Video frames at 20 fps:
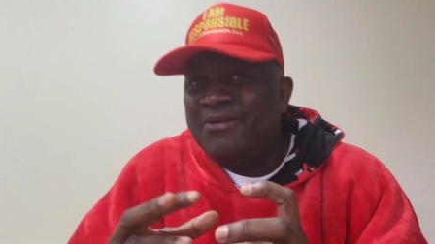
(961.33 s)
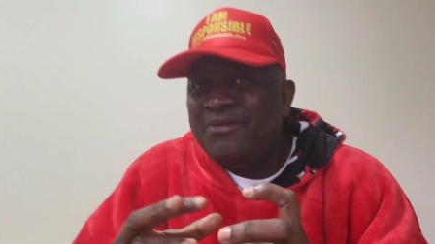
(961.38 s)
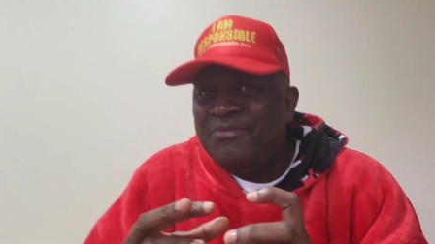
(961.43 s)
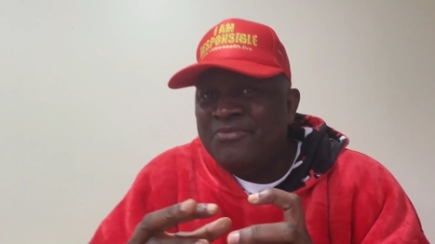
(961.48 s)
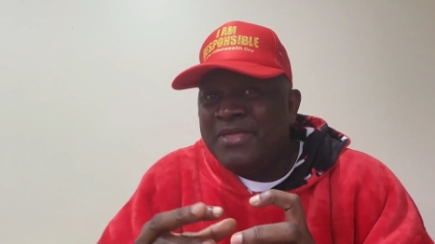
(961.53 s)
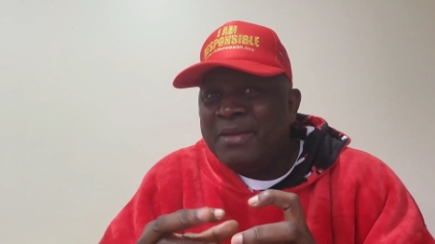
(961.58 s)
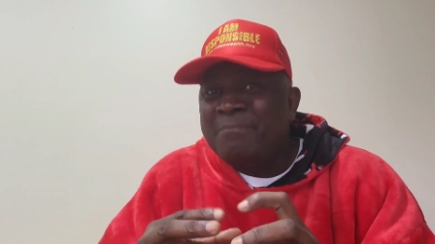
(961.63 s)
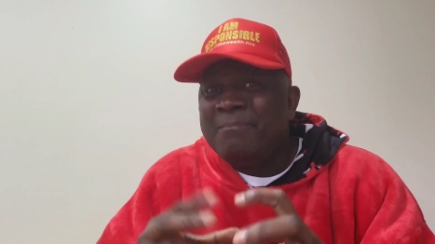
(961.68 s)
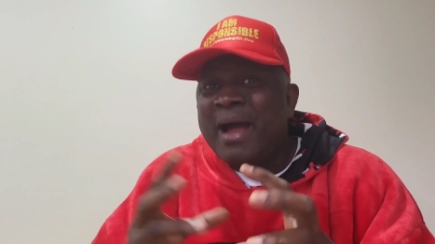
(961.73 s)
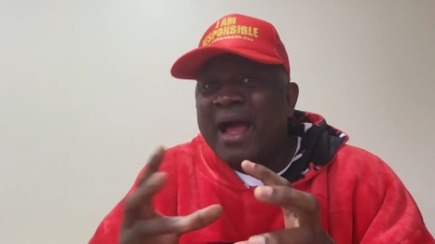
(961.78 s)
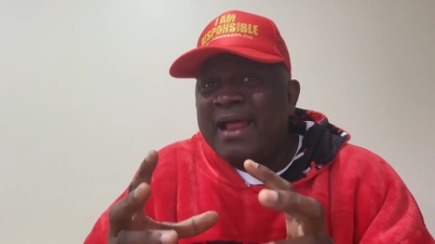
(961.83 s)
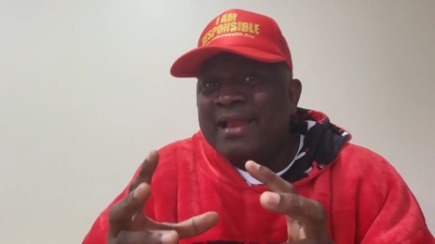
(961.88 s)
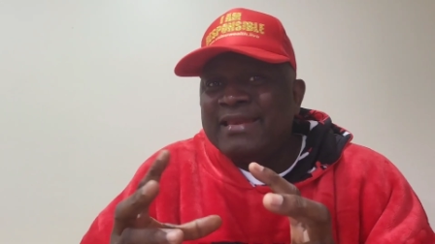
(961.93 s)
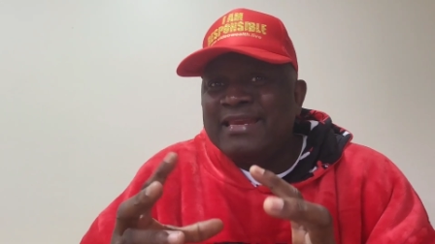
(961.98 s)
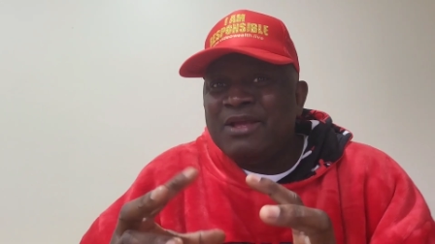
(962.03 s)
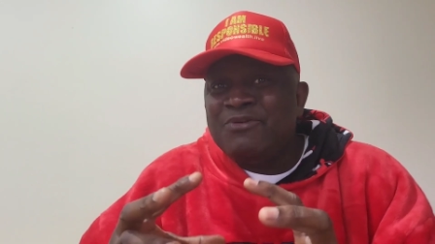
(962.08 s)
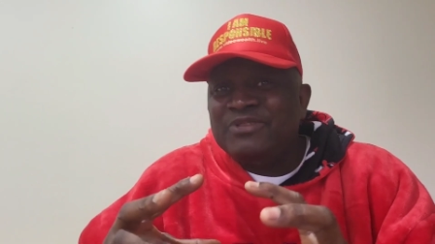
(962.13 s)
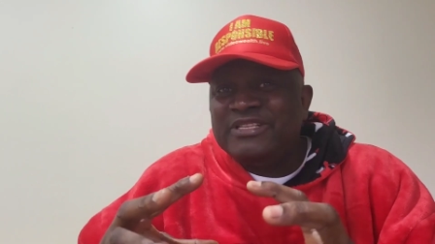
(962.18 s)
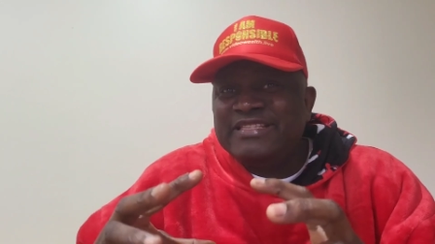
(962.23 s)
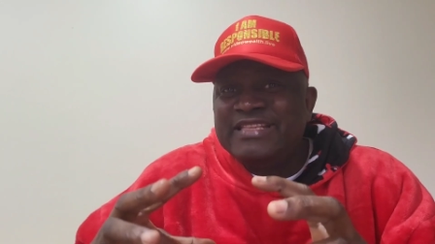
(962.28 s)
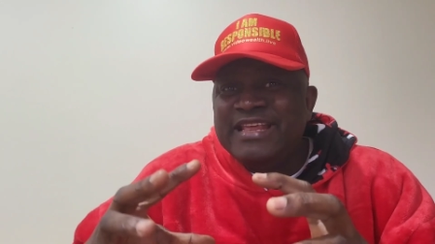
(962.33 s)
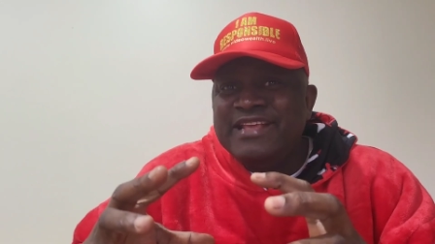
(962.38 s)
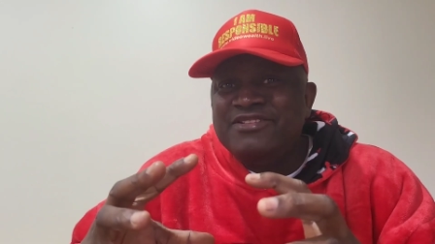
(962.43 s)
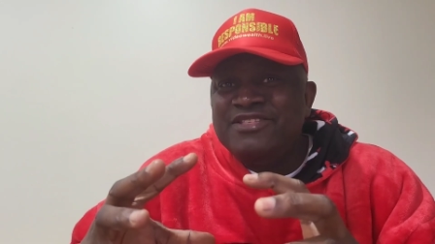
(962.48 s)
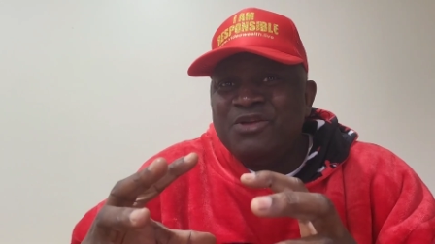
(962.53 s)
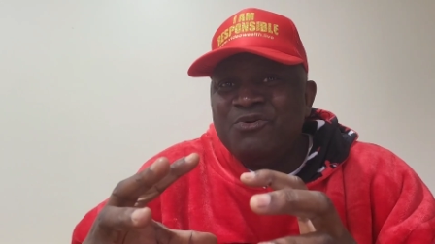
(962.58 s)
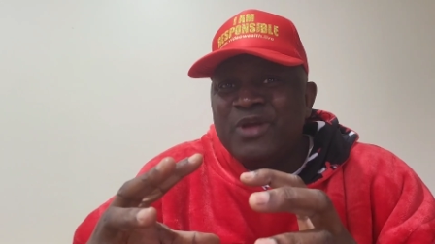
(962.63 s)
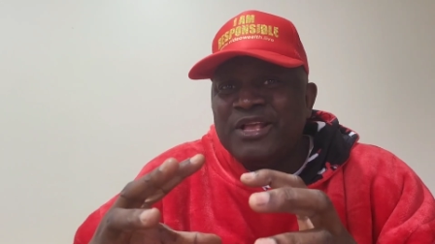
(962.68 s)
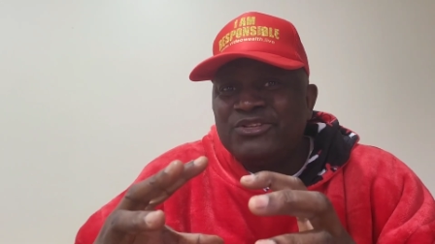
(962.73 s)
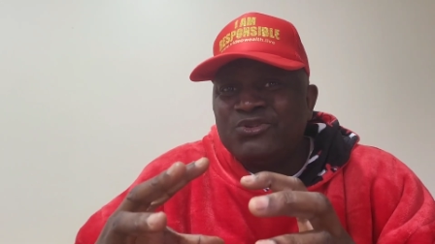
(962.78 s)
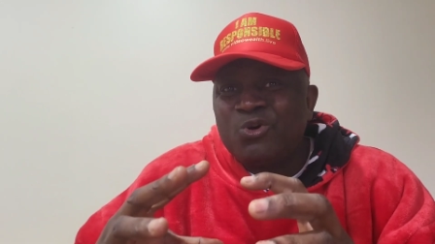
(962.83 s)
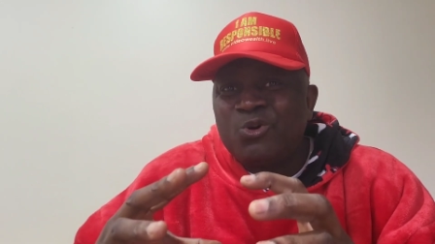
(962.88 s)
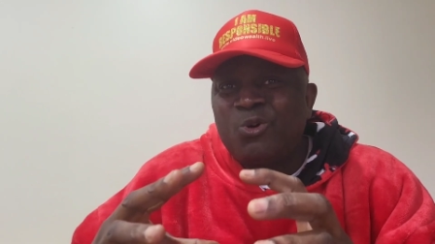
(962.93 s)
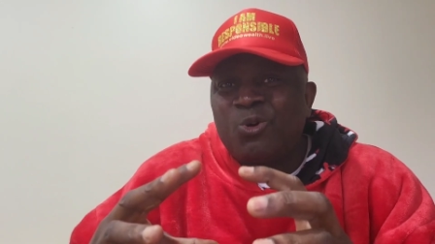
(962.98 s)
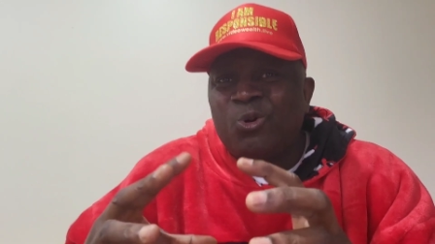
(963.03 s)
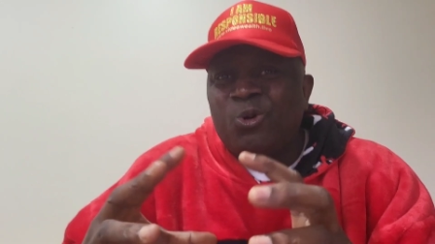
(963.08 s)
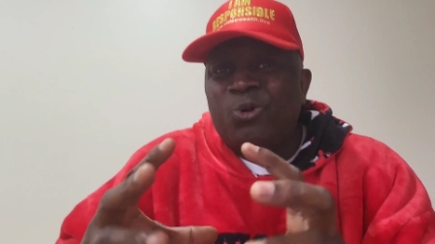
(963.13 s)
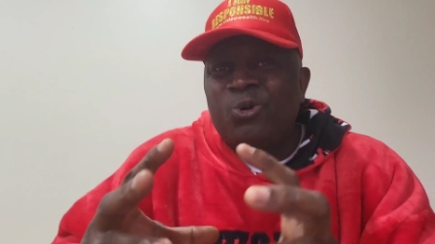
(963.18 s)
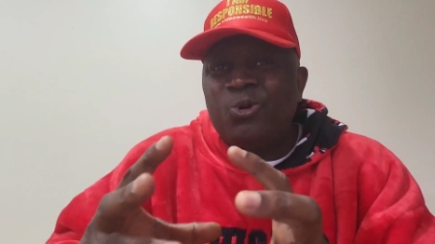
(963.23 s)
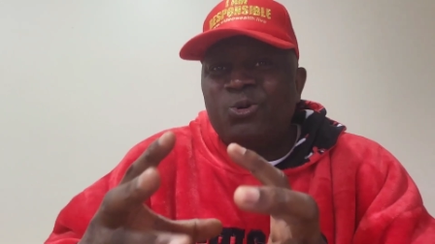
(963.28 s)
the man. They, they, they were so
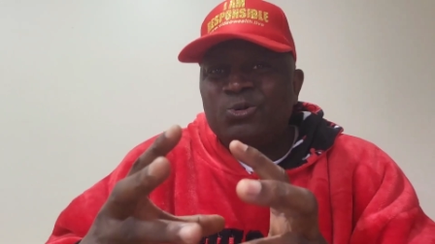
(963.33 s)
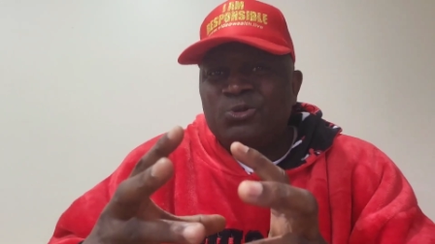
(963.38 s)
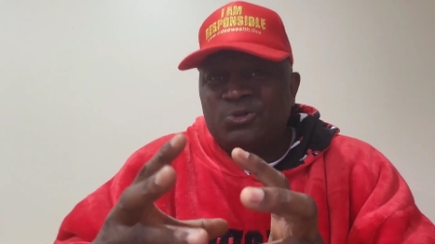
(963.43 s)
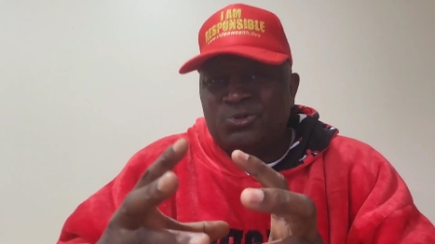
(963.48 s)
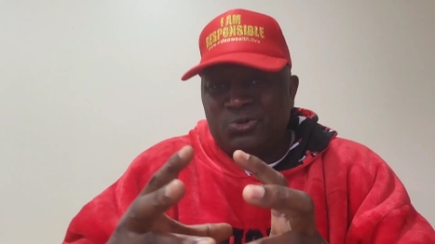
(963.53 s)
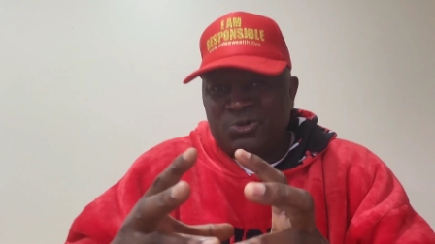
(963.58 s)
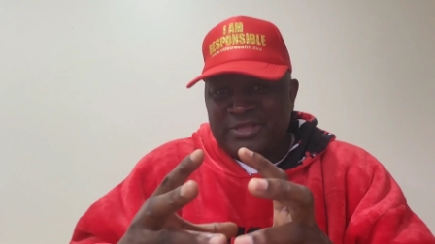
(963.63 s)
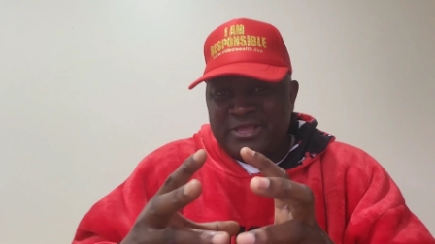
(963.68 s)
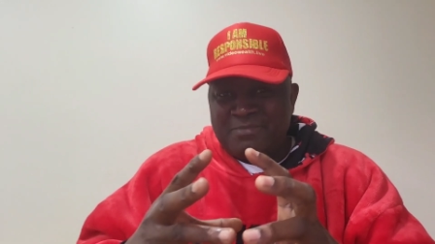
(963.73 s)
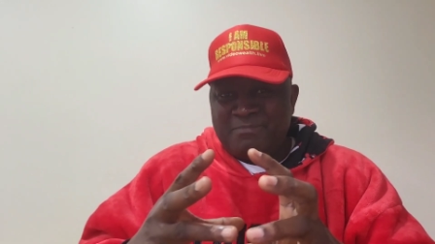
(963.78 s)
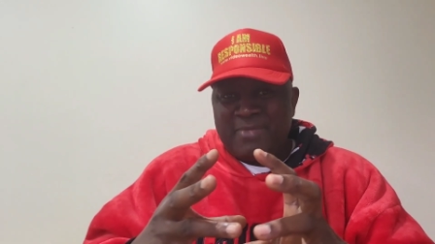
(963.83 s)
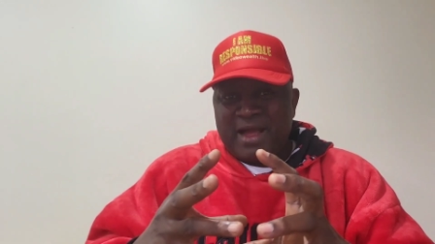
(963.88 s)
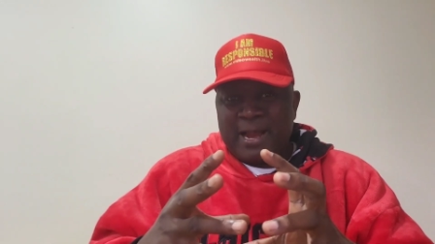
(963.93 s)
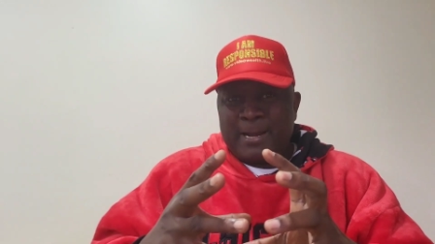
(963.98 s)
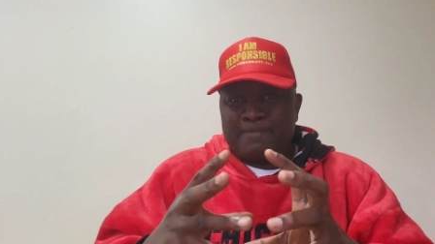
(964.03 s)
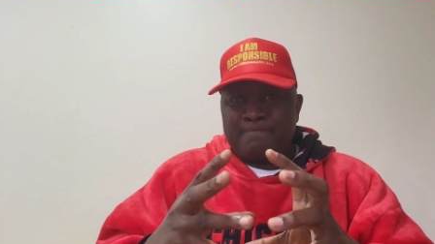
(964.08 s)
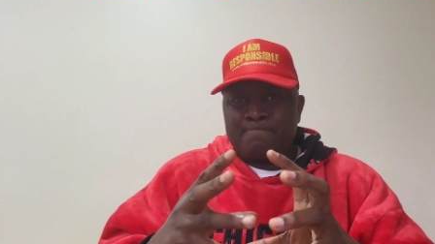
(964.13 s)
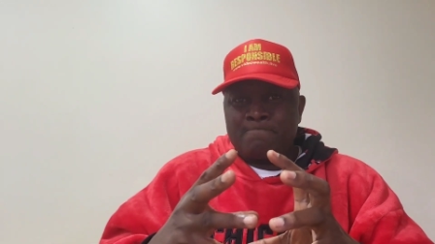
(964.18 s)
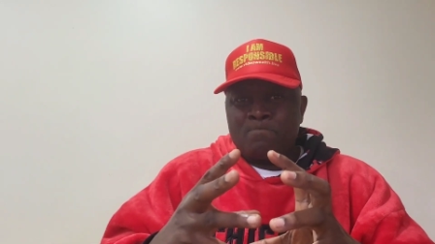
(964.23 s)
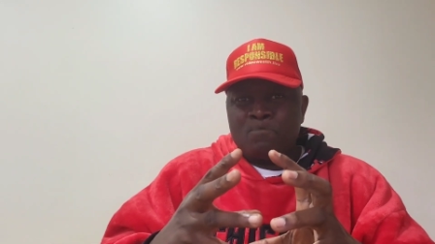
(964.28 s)
close to the man.